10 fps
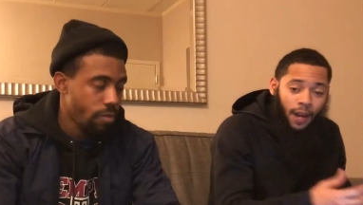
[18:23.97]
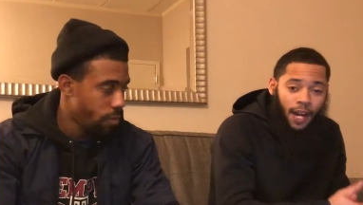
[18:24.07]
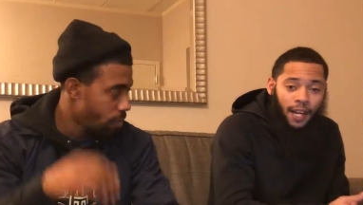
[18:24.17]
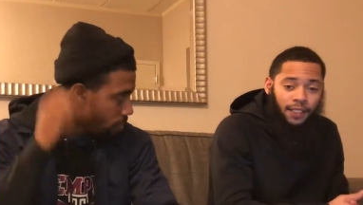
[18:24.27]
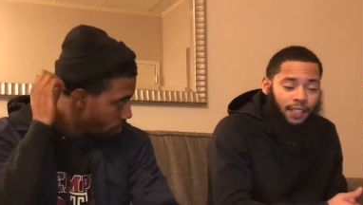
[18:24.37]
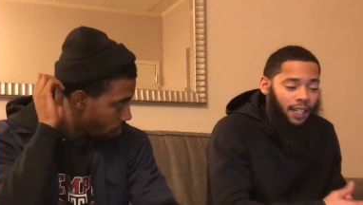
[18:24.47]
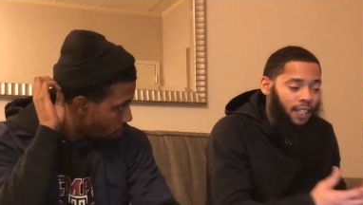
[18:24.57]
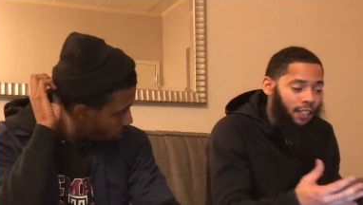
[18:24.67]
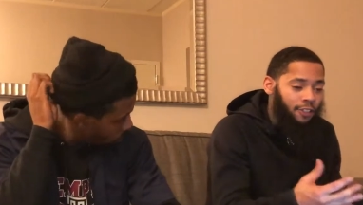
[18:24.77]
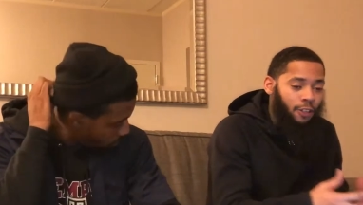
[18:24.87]
Speaker 1: wise and
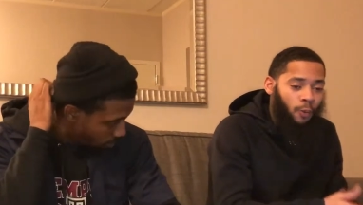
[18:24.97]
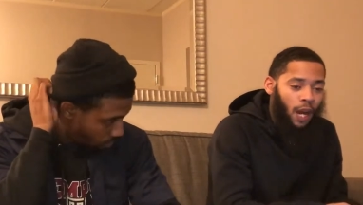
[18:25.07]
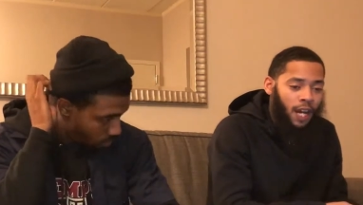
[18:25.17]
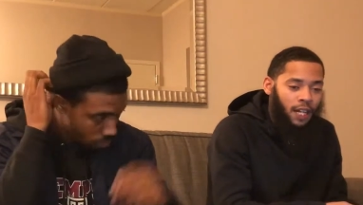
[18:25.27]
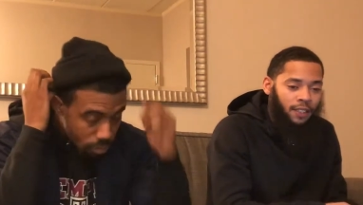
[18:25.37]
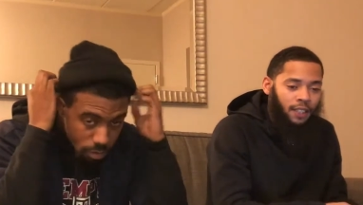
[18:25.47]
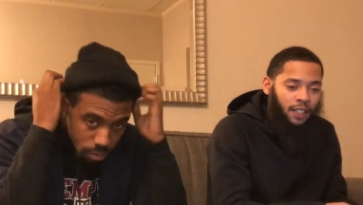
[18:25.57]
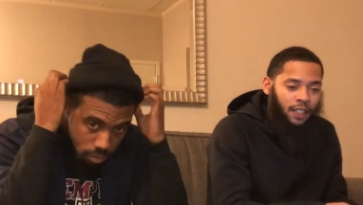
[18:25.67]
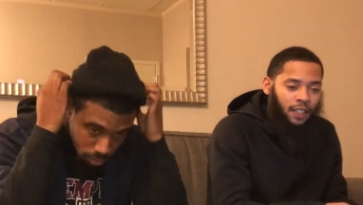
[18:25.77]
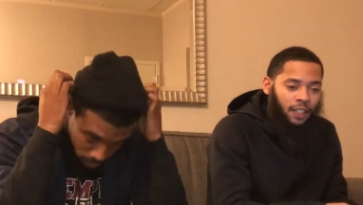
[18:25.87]
industry wise.
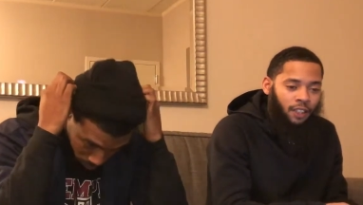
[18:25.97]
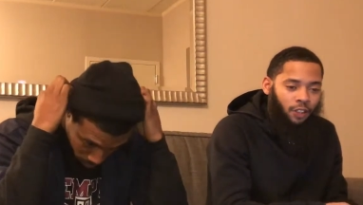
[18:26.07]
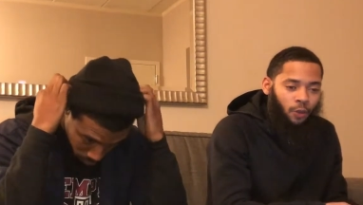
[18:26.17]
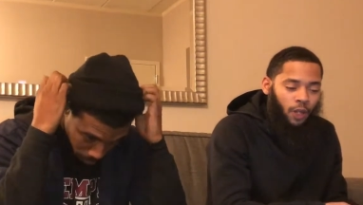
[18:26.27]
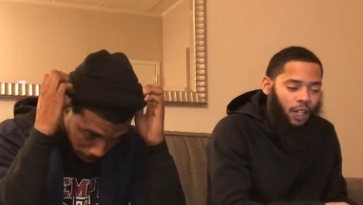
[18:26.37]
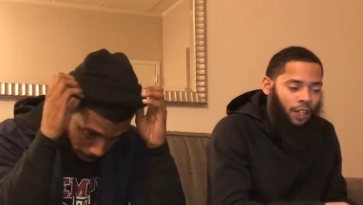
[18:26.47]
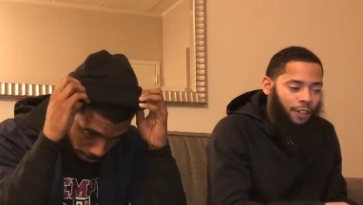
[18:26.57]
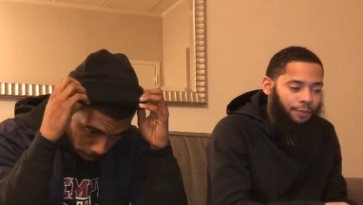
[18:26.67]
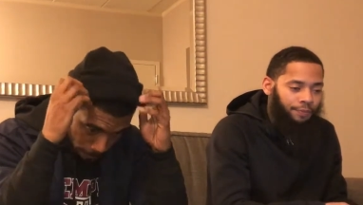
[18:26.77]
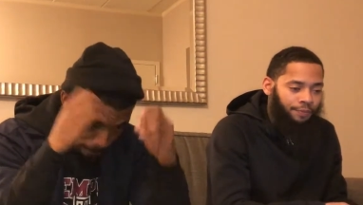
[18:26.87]
So
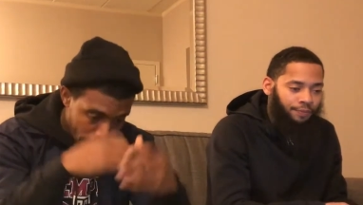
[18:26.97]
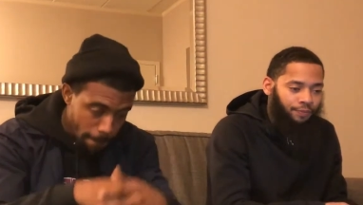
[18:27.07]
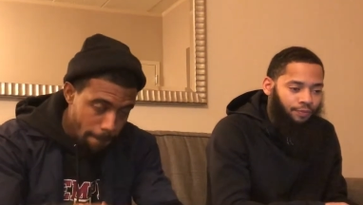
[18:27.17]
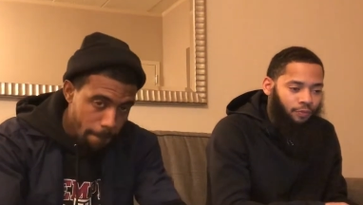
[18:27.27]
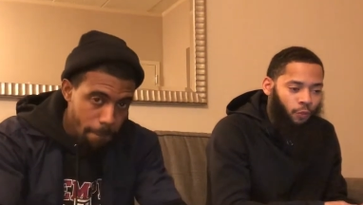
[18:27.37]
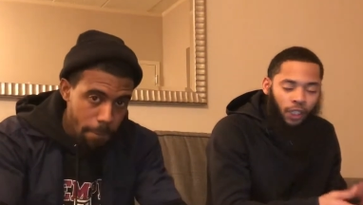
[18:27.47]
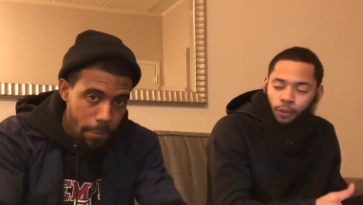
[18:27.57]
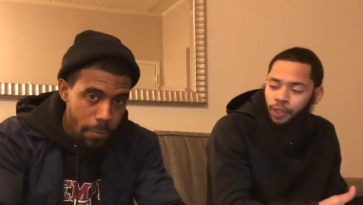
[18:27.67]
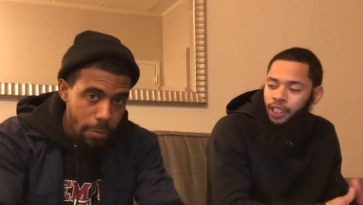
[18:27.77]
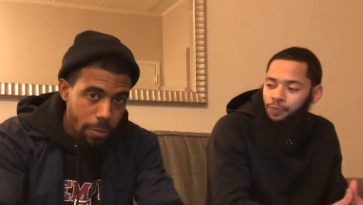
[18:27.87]
um, when can
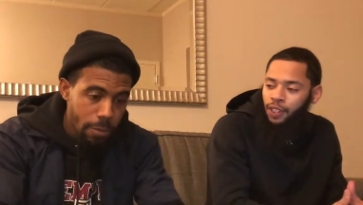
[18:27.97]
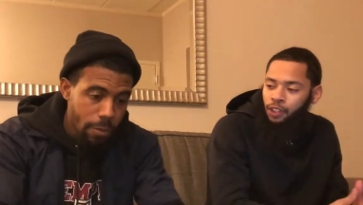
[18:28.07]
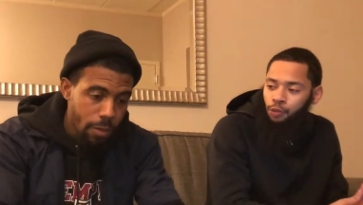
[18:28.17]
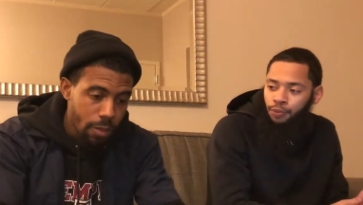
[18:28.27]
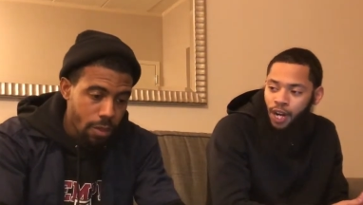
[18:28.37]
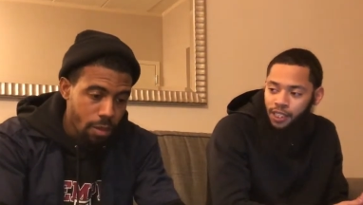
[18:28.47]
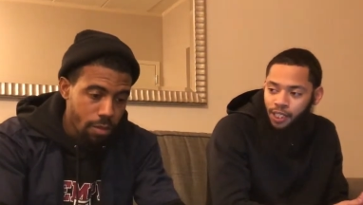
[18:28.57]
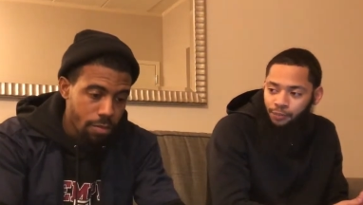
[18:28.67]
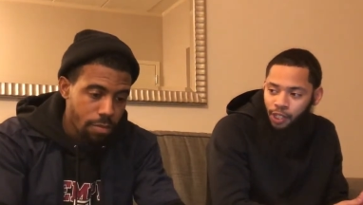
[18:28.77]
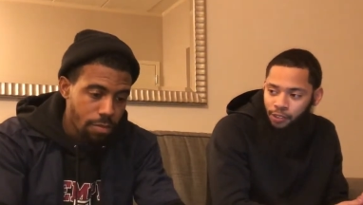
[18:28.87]
we expect a new
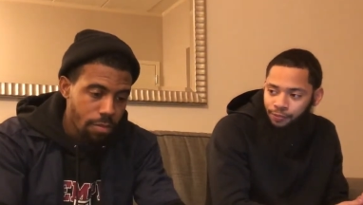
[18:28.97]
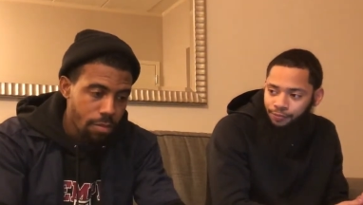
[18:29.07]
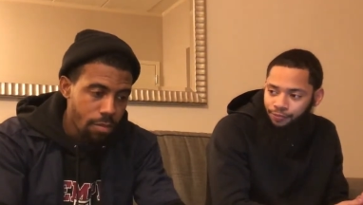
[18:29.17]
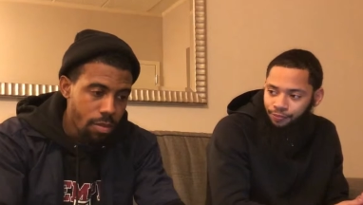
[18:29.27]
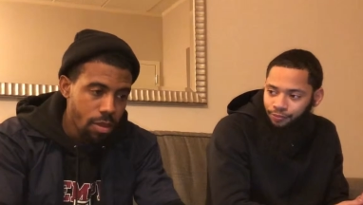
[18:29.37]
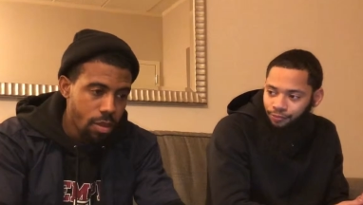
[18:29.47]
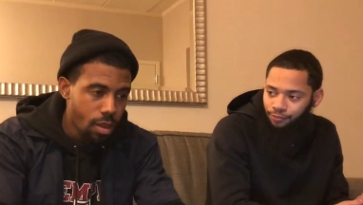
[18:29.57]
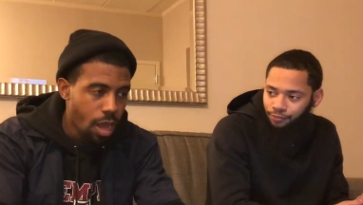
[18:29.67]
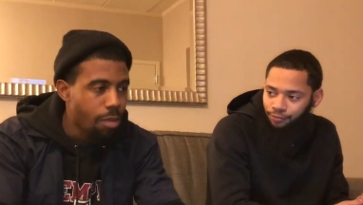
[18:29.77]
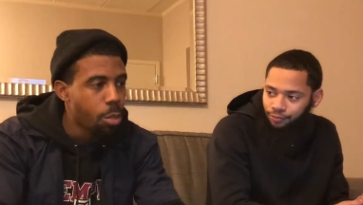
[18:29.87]
project, bro?
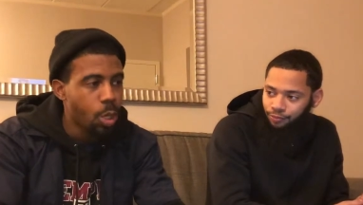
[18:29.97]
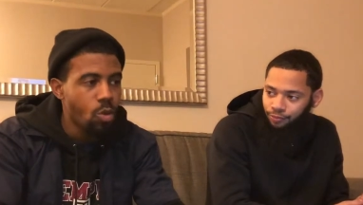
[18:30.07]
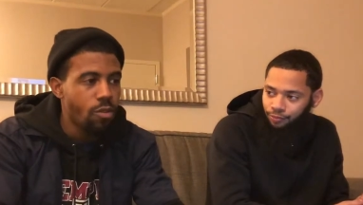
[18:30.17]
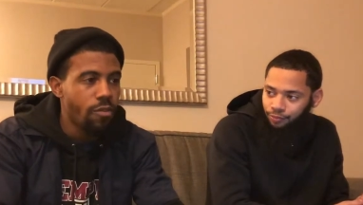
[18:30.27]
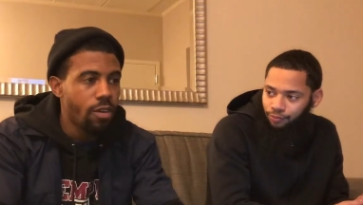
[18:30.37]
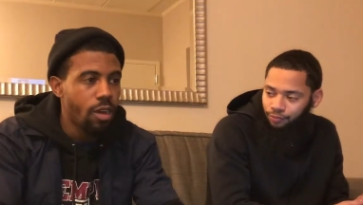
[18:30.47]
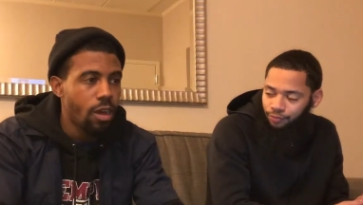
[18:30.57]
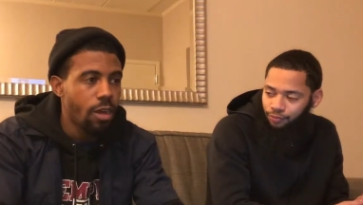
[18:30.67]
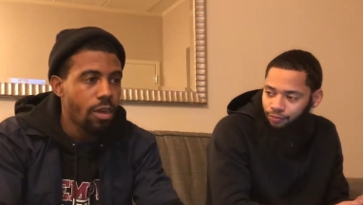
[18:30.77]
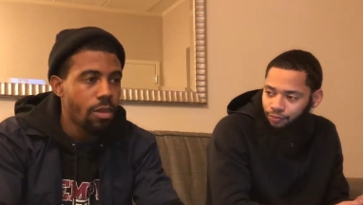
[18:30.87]
Speaker 2: I'm shooting for
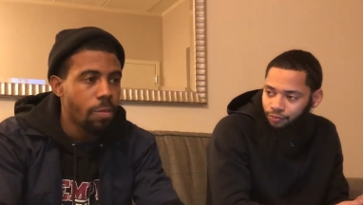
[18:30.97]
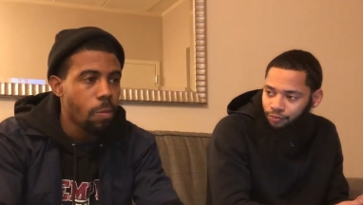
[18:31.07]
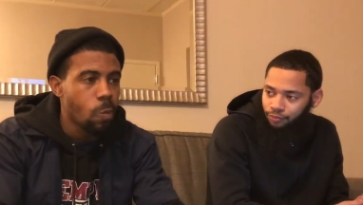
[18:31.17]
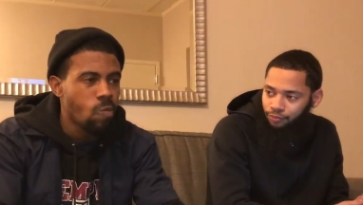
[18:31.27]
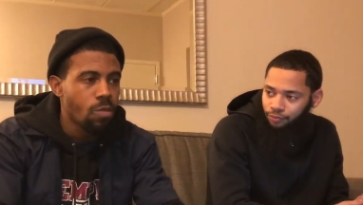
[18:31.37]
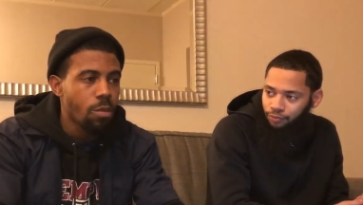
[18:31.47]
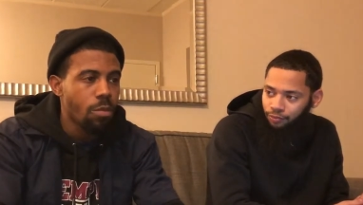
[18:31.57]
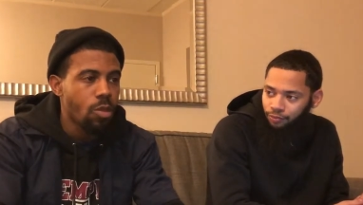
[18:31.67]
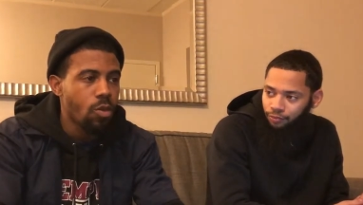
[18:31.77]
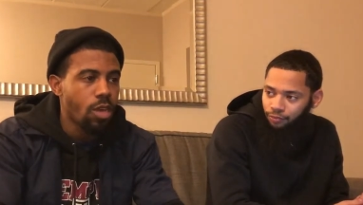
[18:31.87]
um
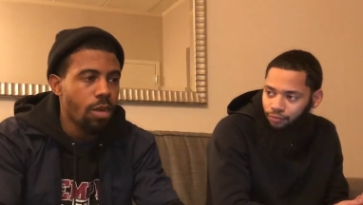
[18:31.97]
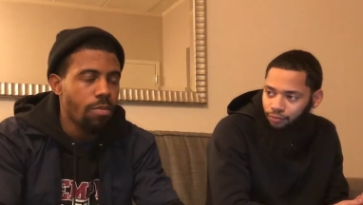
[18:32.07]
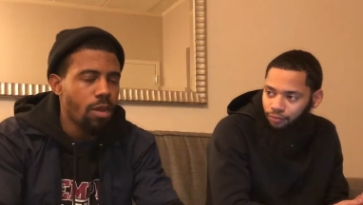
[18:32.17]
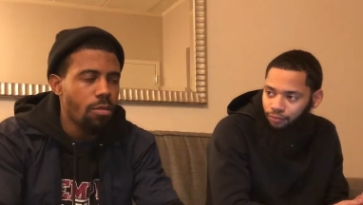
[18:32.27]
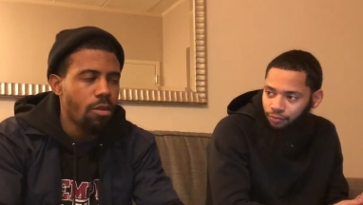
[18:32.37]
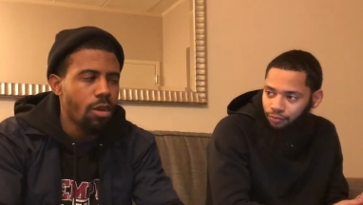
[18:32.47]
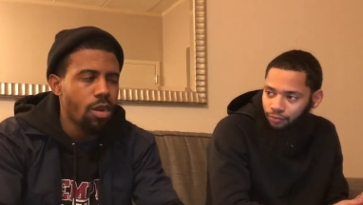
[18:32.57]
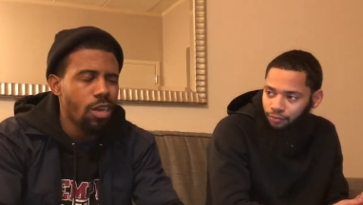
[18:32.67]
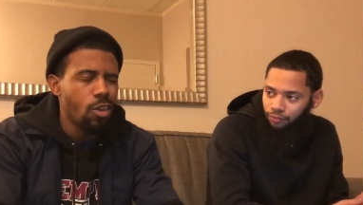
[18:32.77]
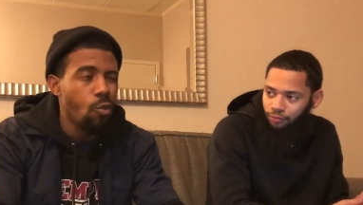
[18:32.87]
between September
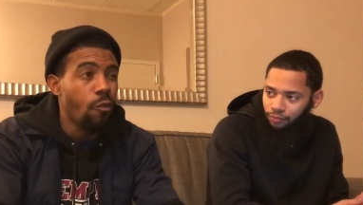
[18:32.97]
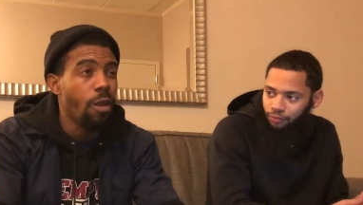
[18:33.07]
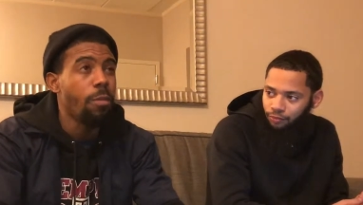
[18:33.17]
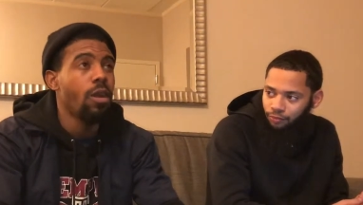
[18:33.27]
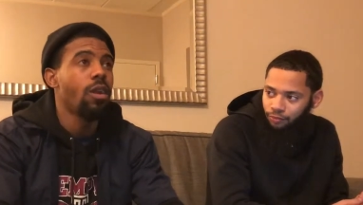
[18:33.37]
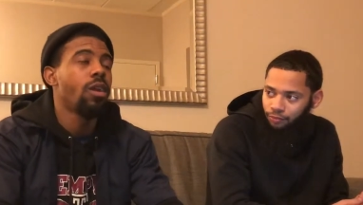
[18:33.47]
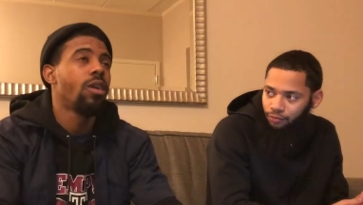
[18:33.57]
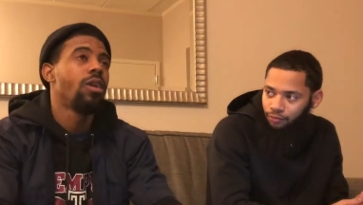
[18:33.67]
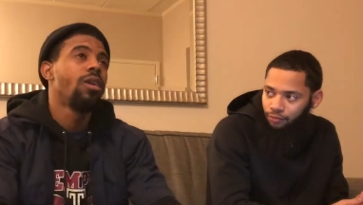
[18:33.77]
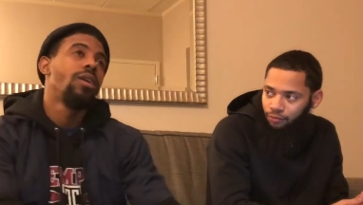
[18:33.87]
and November
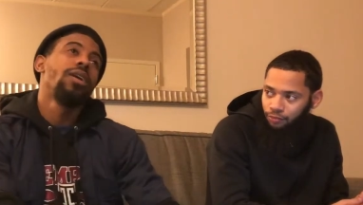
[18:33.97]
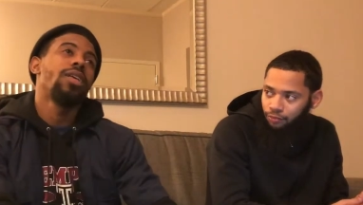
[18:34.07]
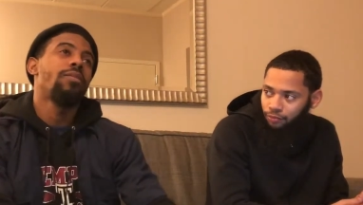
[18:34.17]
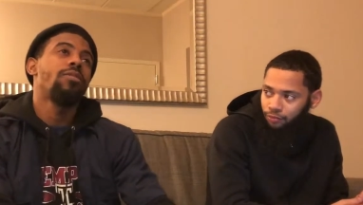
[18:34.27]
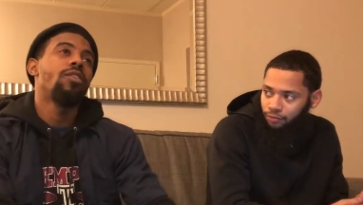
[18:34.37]
because I'm